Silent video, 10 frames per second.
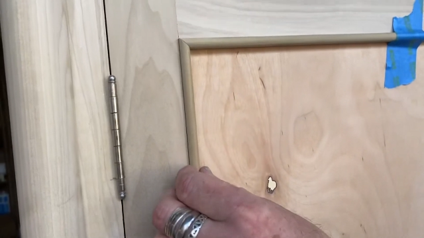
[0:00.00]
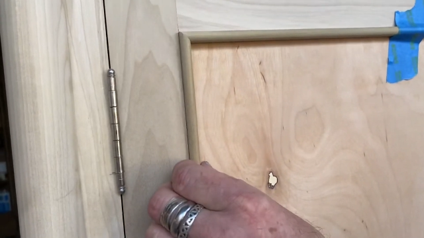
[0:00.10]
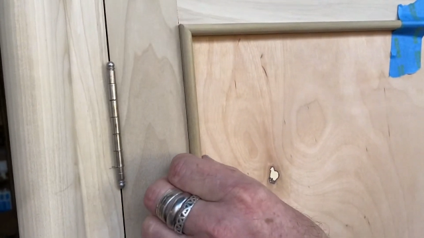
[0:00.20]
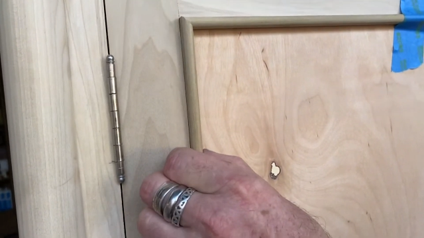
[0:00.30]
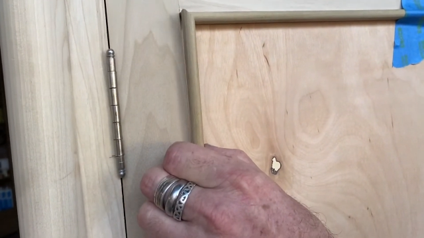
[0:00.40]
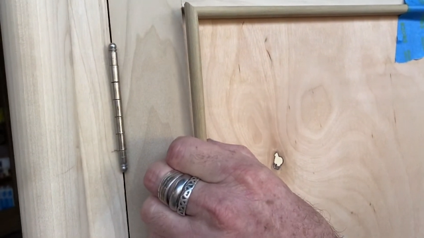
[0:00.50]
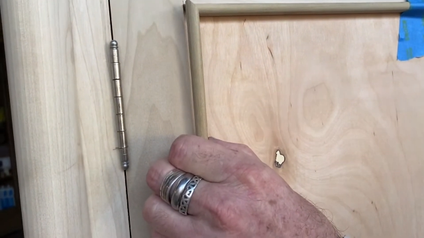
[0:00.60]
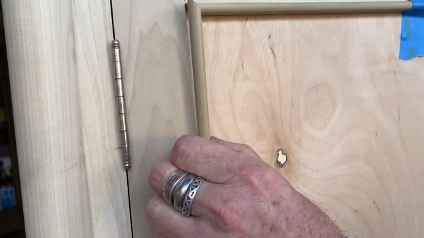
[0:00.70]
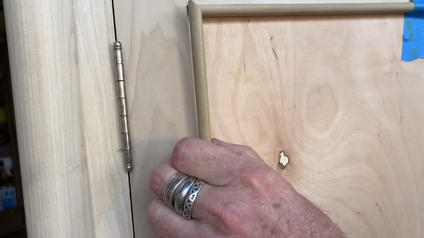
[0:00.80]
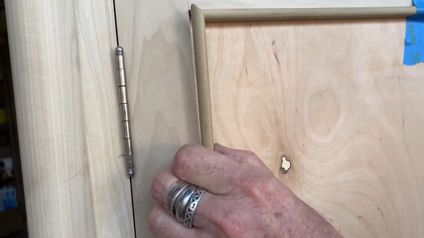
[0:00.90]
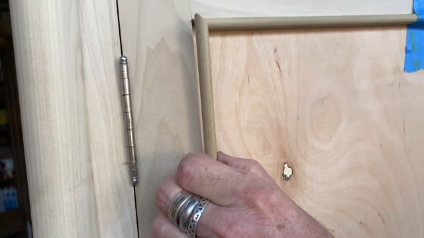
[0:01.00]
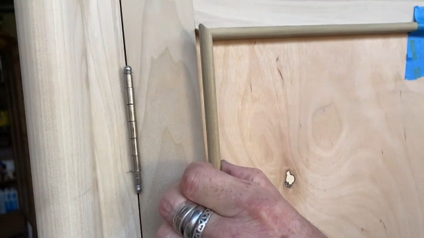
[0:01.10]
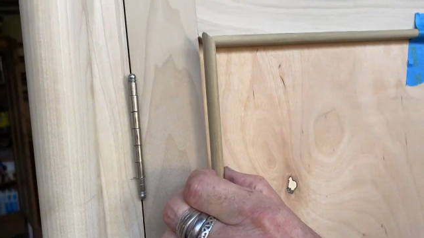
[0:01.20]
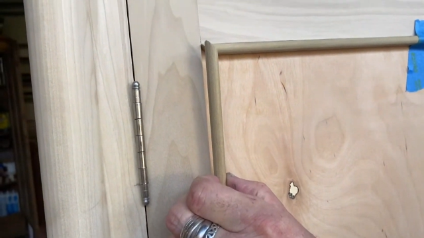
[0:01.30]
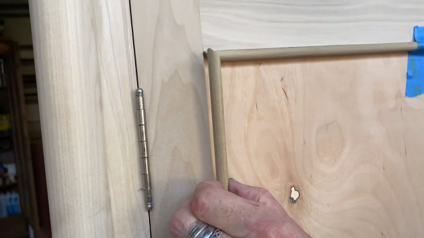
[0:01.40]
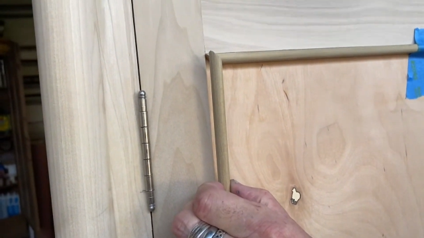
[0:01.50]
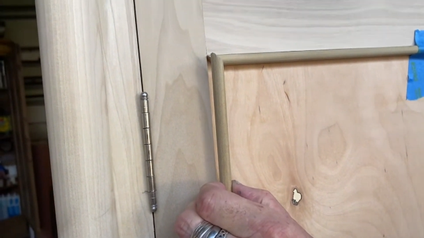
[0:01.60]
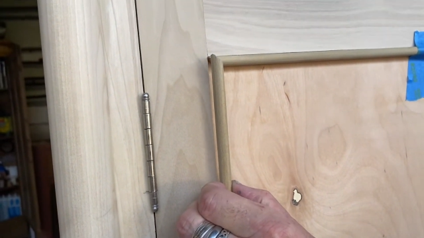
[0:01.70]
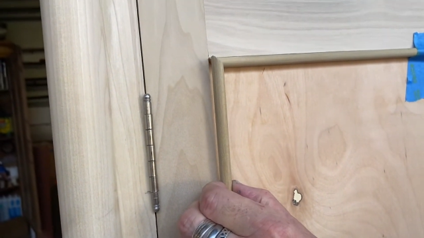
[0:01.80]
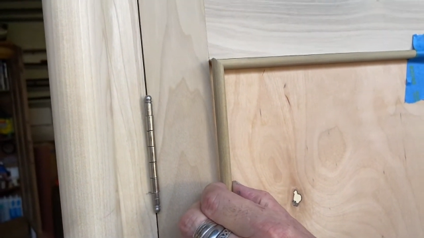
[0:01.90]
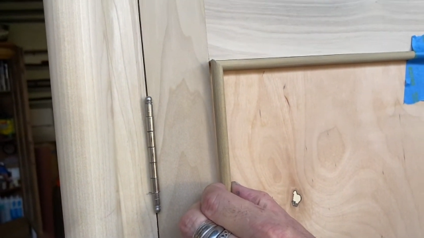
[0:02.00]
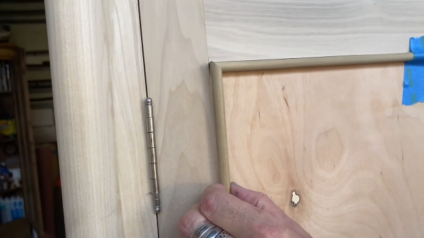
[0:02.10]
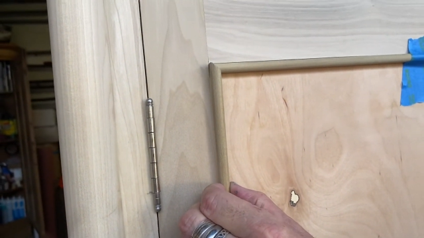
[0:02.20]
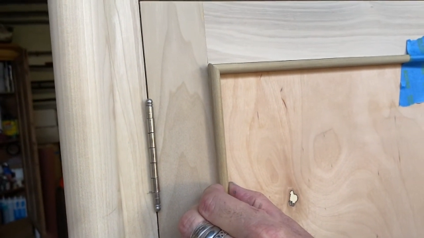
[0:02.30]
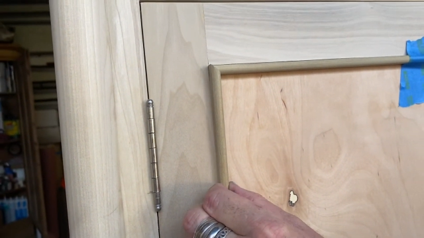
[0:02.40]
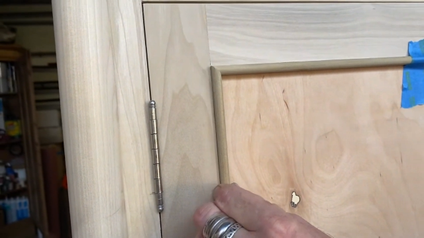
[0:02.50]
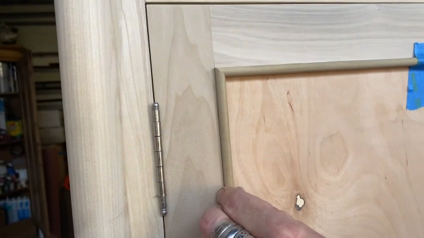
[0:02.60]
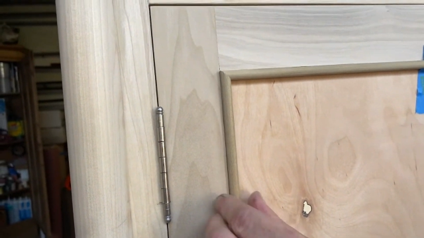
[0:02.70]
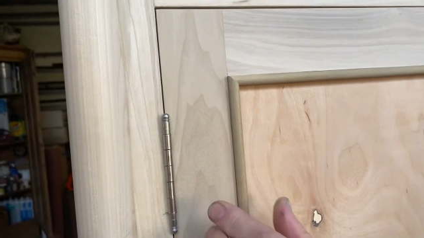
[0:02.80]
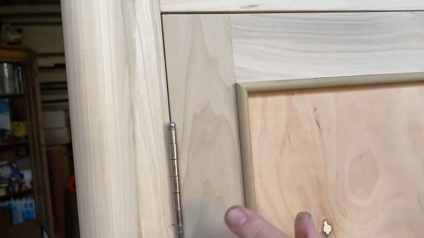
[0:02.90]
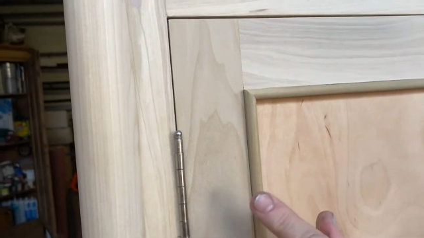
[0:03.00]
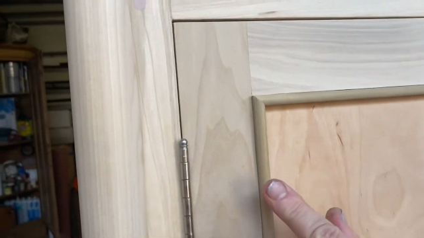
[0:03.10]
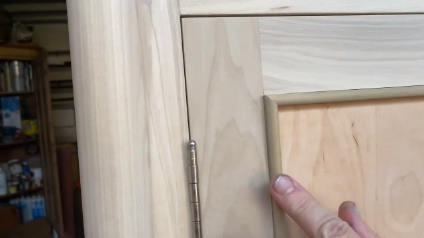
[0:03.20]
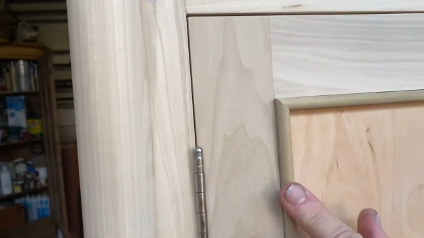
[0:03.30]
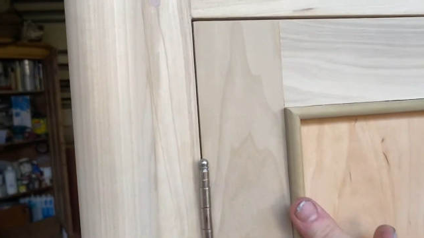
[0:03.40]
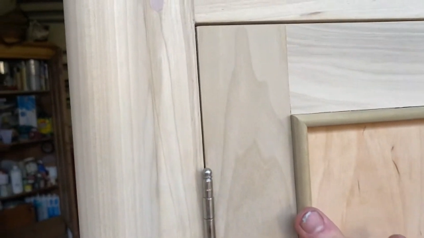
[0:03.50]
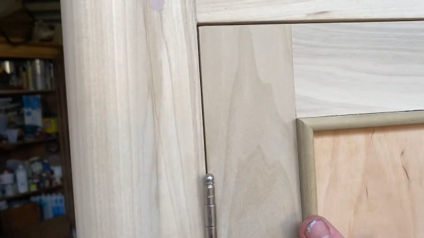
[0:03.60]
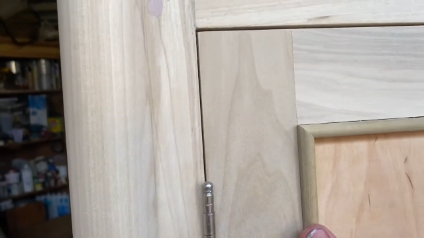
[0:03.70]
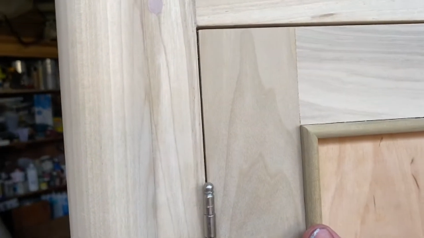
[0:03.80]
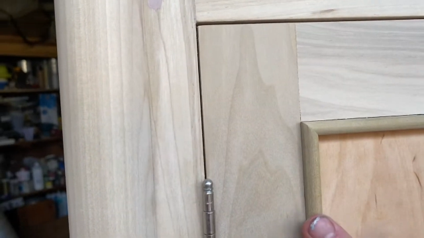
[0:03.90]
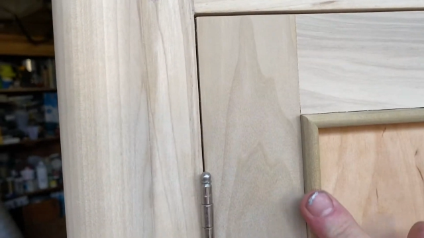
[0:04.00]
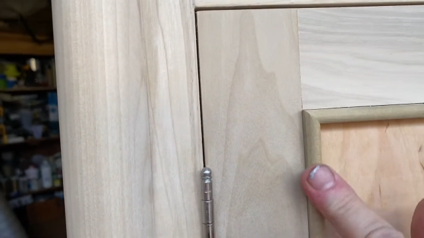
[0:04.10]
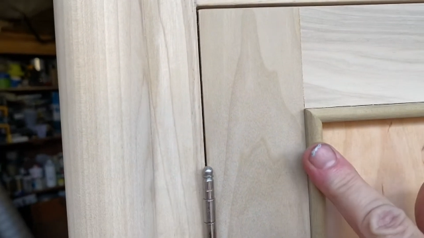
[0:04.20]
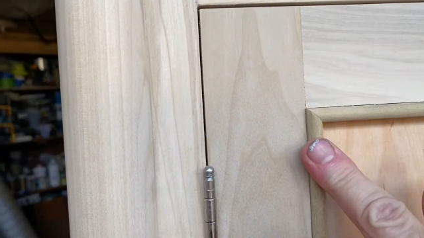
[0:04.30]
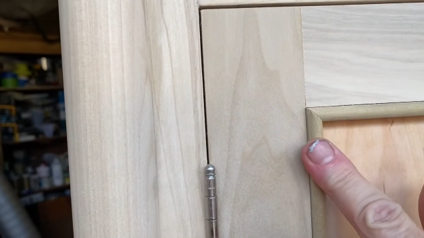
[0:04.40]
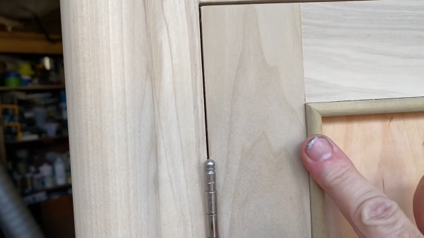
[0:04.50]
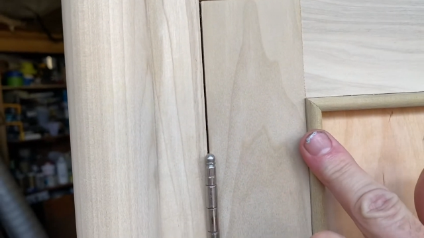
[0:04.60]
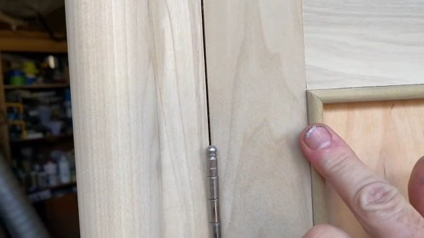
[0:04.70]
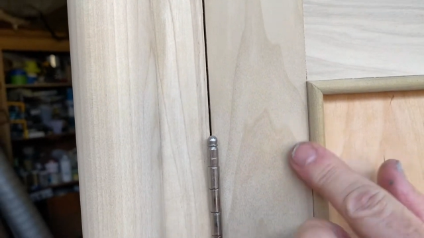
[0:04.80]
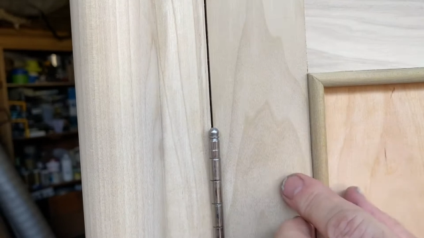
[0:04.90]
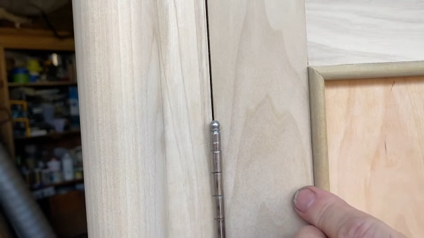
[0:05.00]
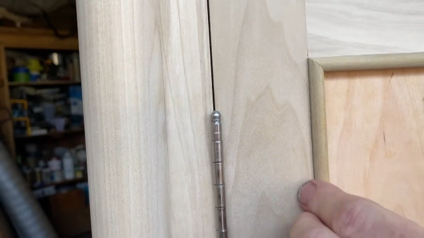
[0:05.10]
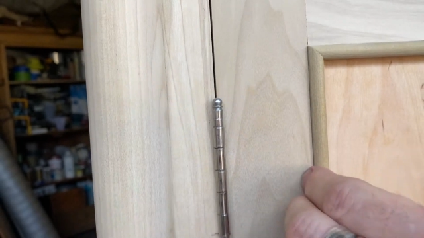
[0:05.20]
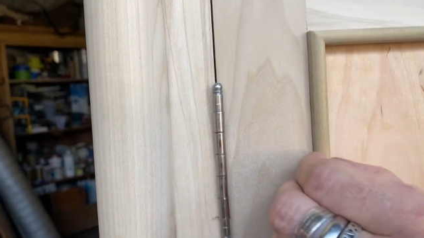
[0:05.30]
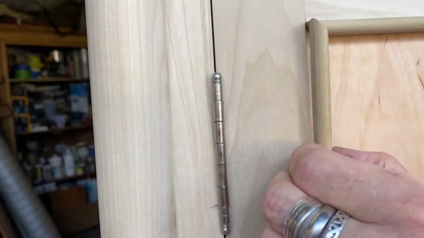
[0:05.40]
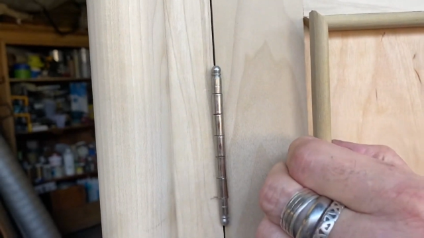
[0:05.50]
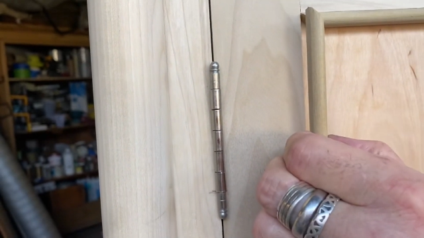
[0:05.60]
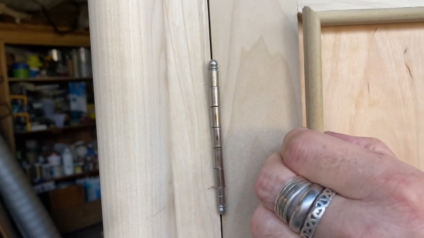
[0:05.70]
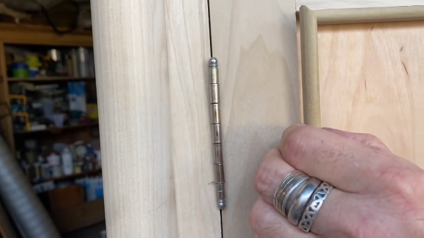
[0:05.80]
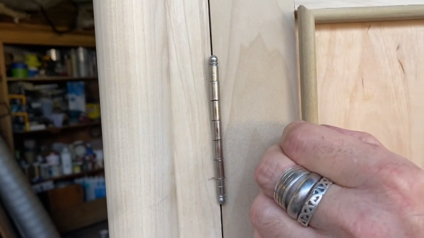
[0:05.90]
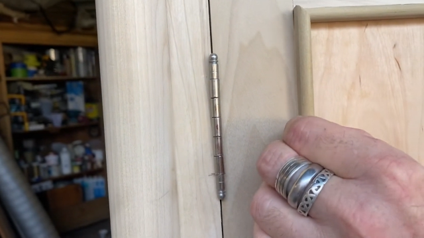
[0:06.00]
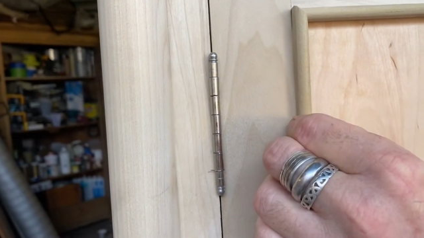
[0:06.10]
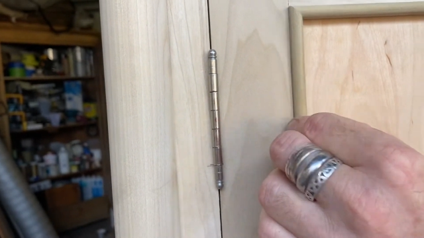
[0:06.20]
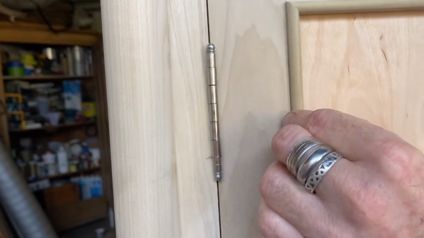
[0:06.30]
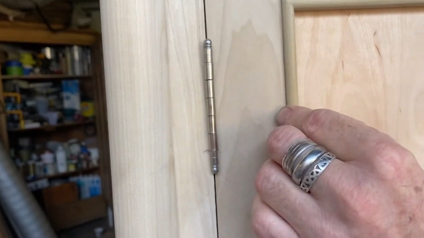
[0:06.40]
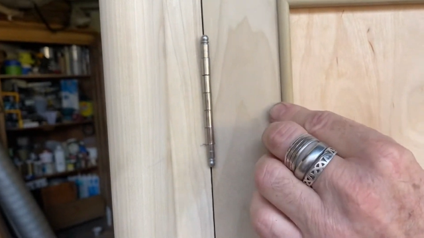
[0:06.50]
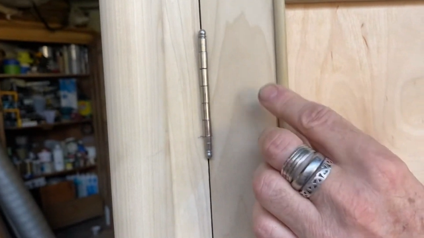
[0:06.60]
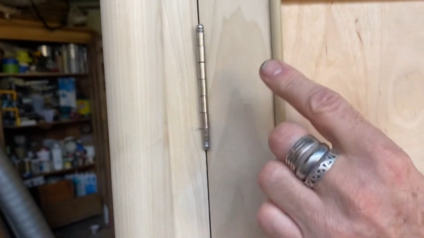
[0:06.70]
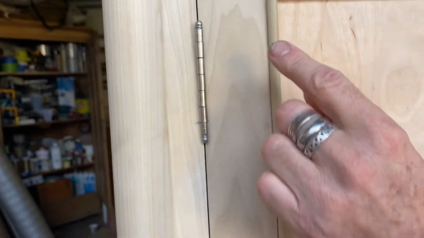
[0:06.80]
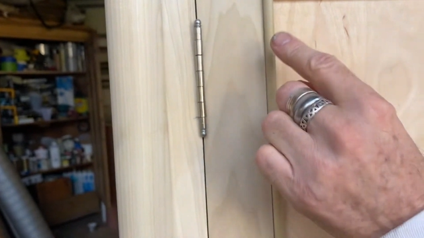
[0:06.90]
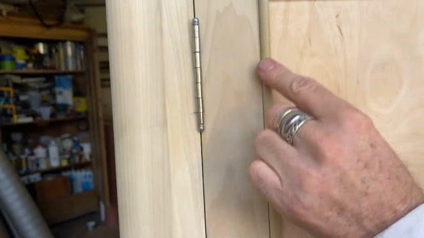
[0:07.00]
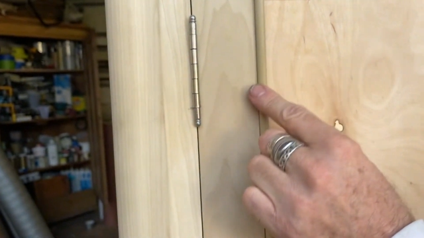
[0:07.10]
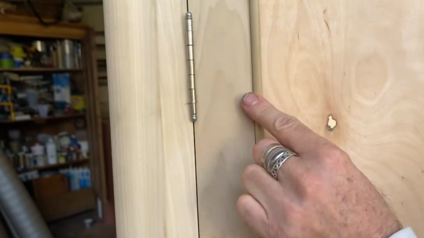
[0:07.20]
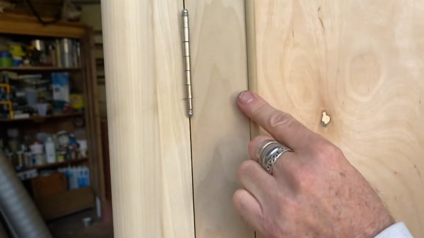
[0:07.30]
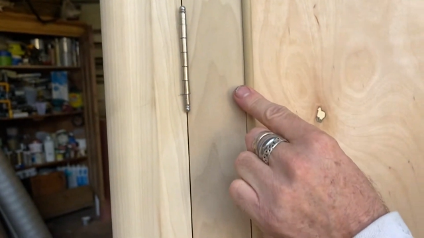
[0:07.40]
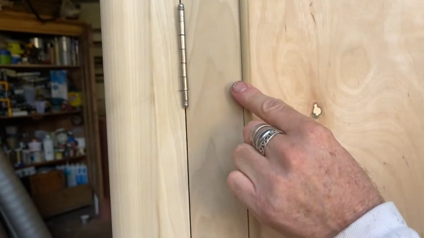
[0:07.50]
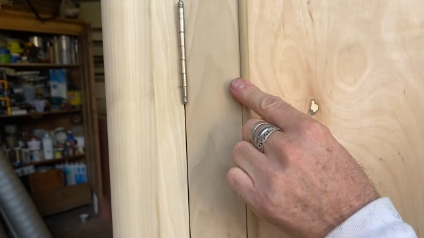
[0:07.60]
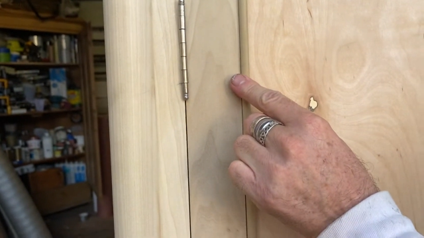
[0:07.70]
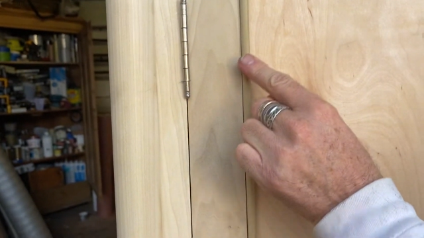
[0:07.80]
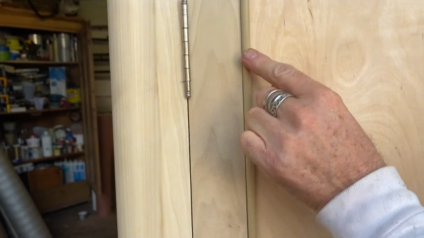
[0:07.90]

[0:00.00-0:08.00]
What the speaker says: [unreadable: no face in view]